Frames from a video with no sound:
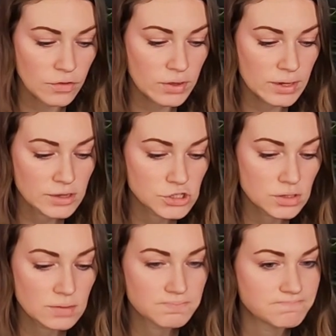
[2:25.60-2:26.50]
You can
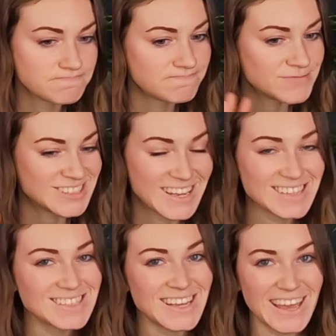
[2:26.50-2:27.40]
actually
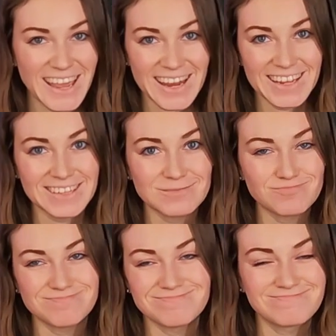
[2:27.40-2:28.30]
text
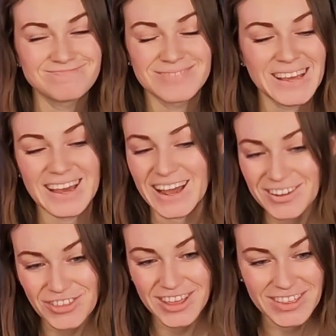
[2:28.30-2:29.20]

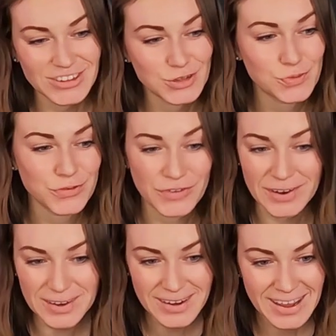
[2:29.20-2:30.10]
anything that you
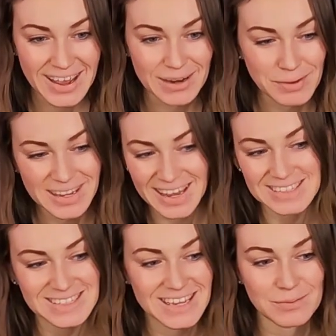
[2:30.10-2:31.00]
prefer. In my
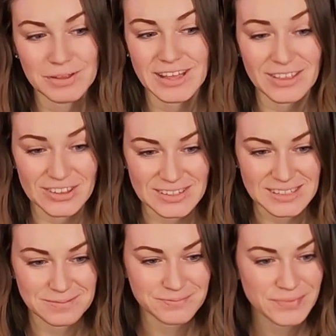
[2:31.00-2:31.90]
case, it's gonna be like
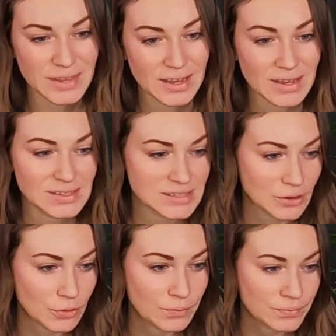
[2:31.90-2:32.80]
this.
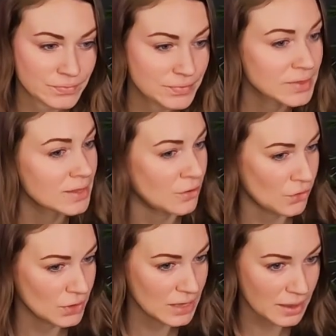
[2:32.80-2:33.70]
So,
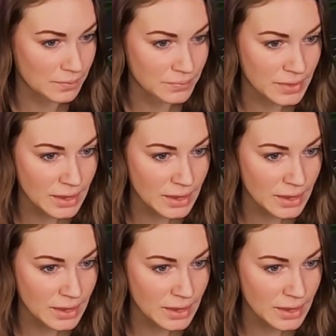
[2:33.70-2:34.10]
okay.